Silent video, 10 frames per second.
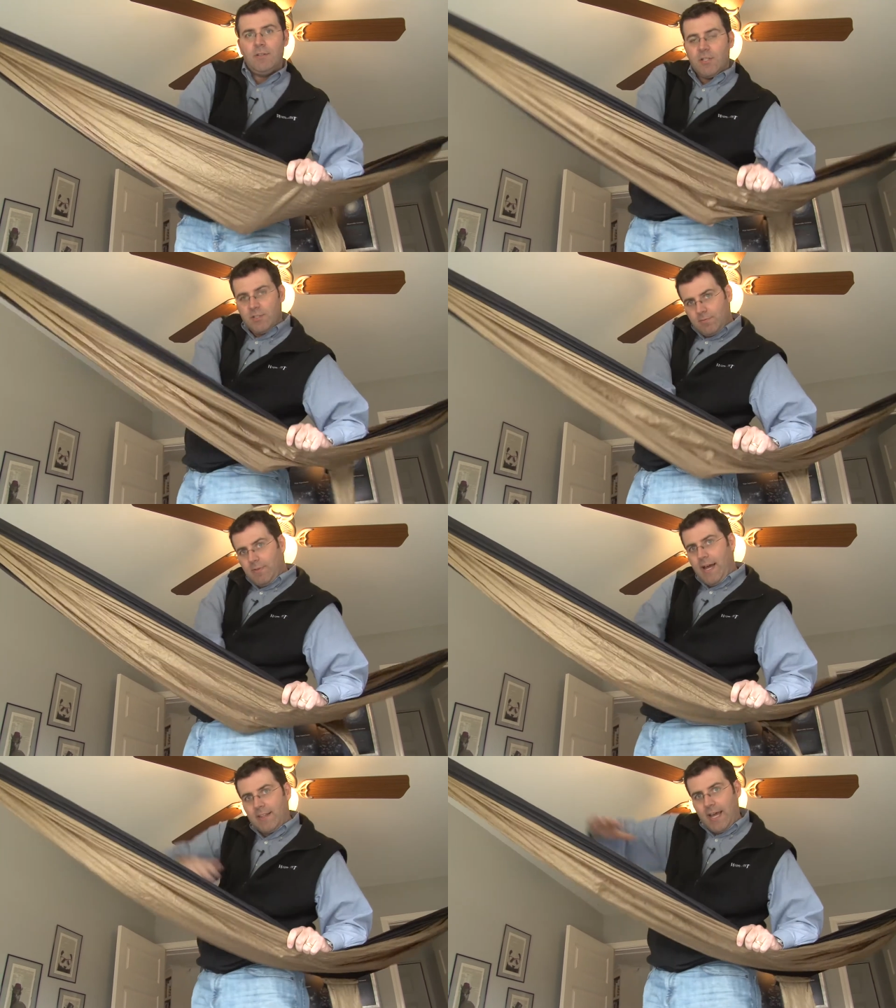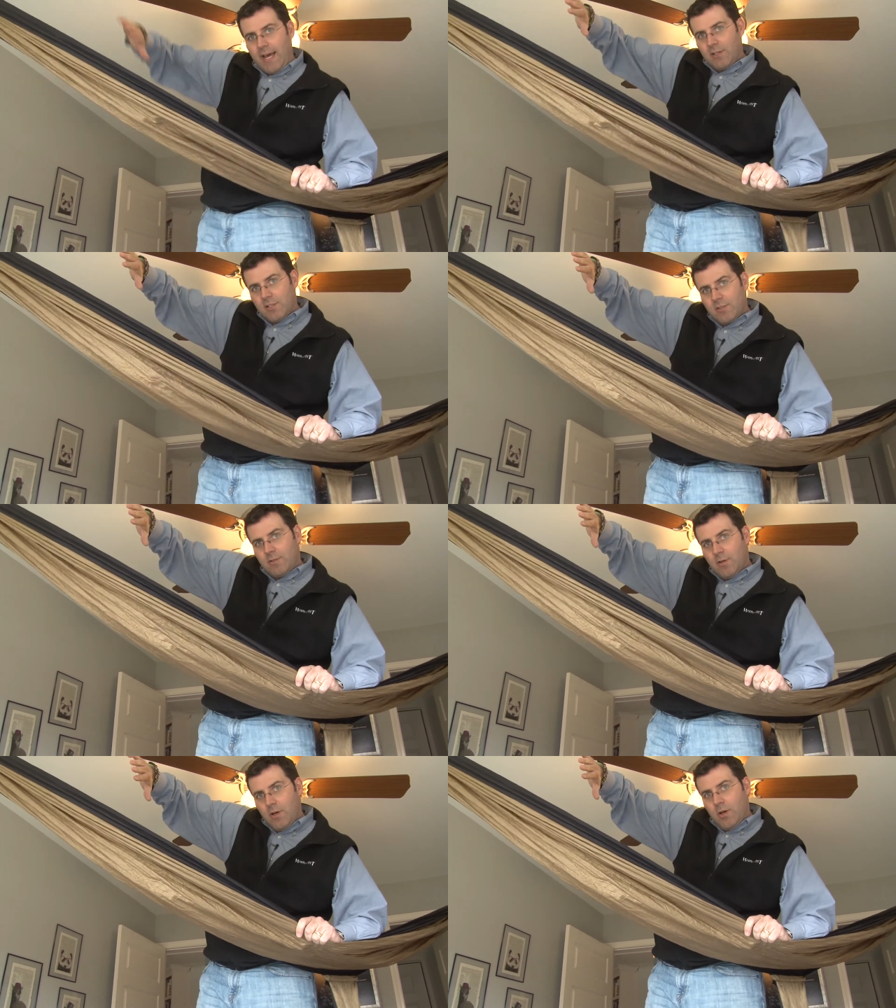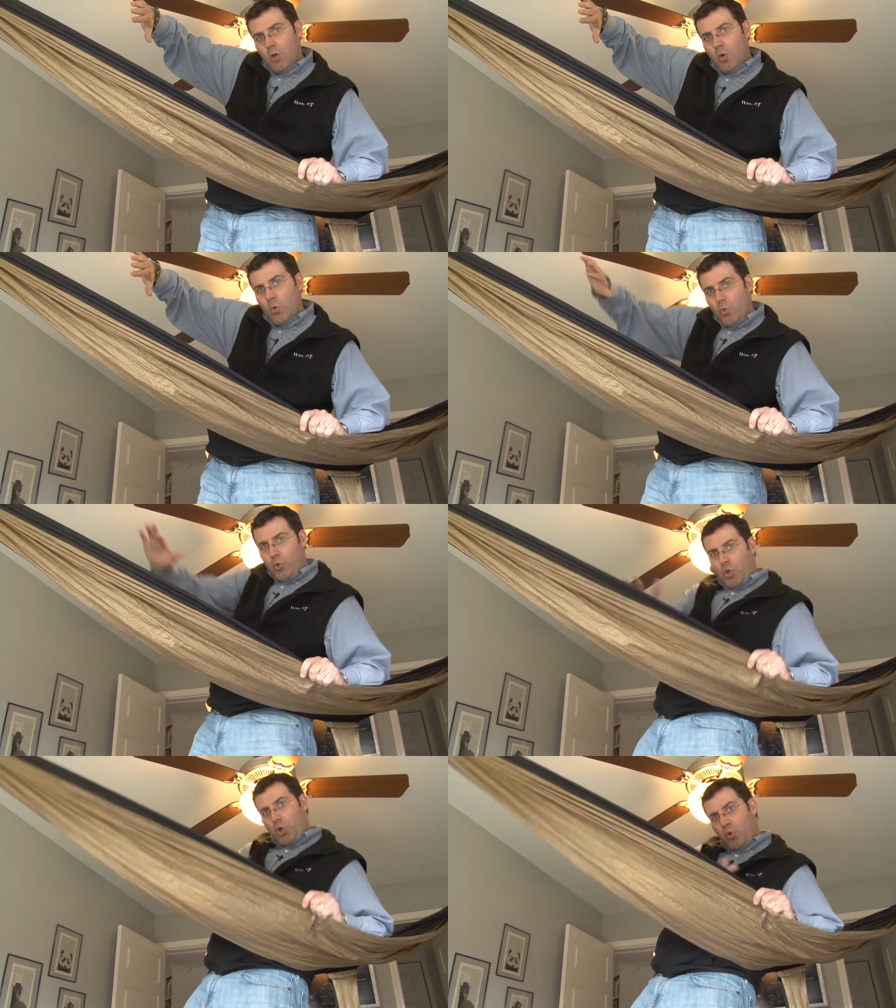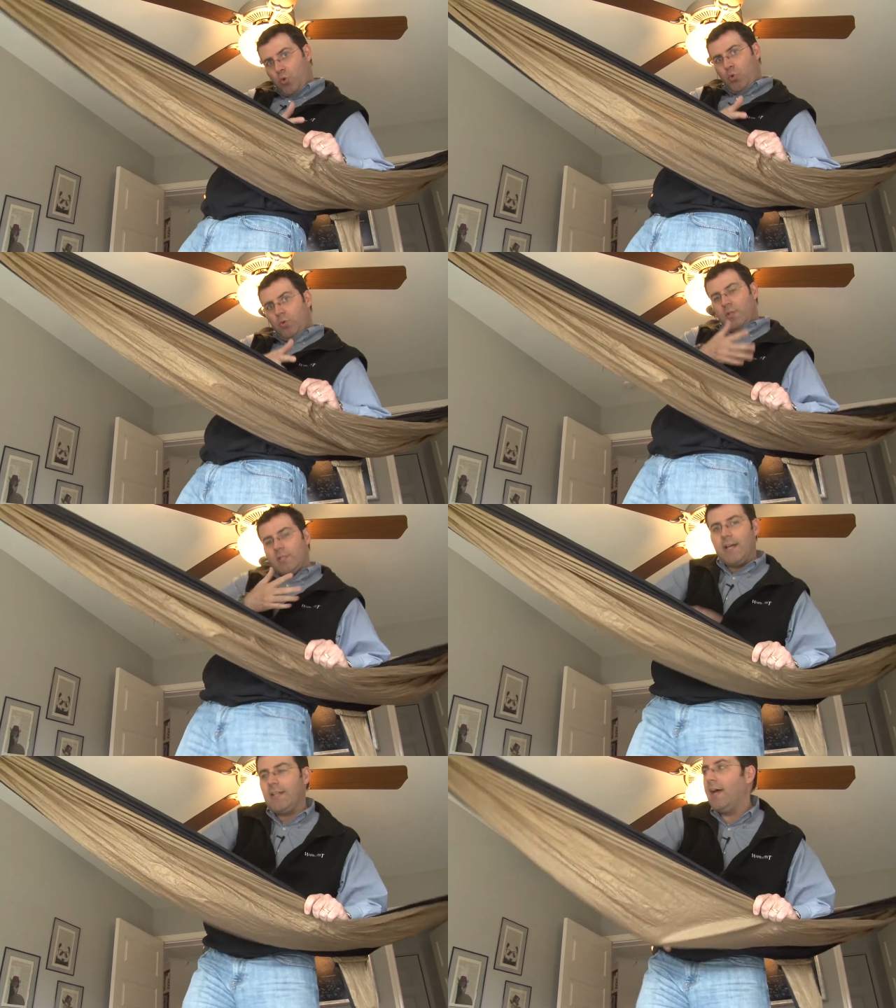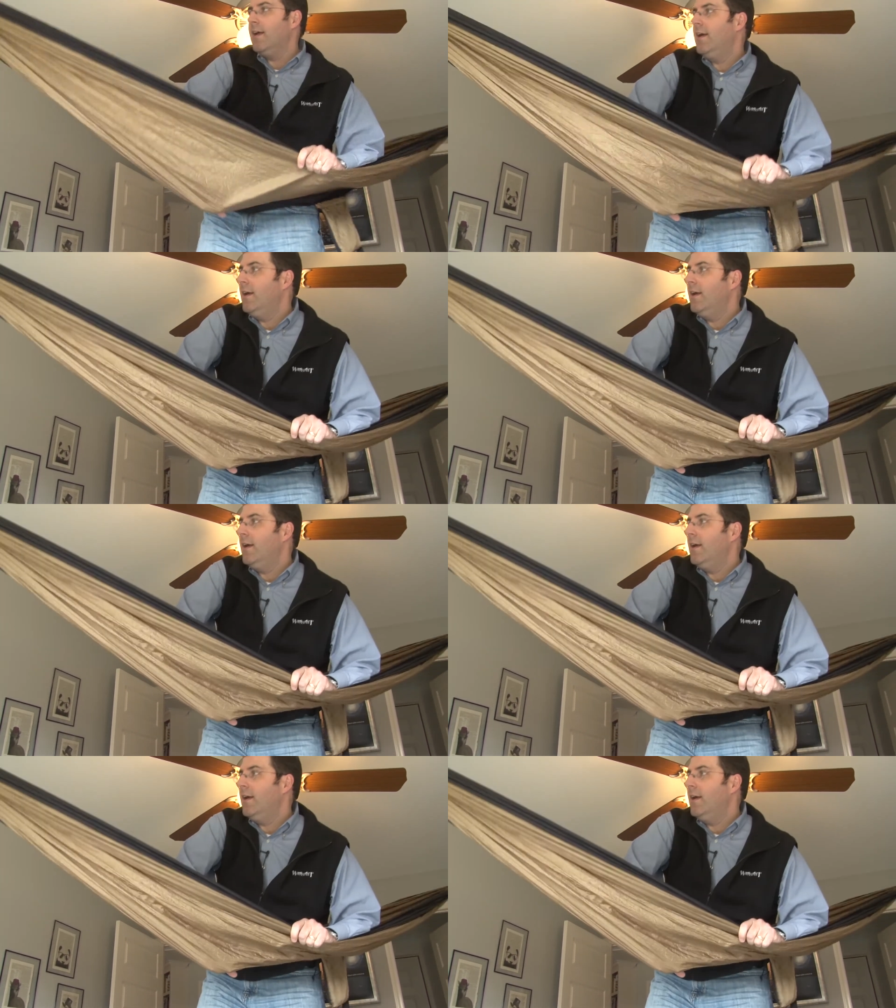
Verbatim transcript: just like that, just, whoosh, just like that.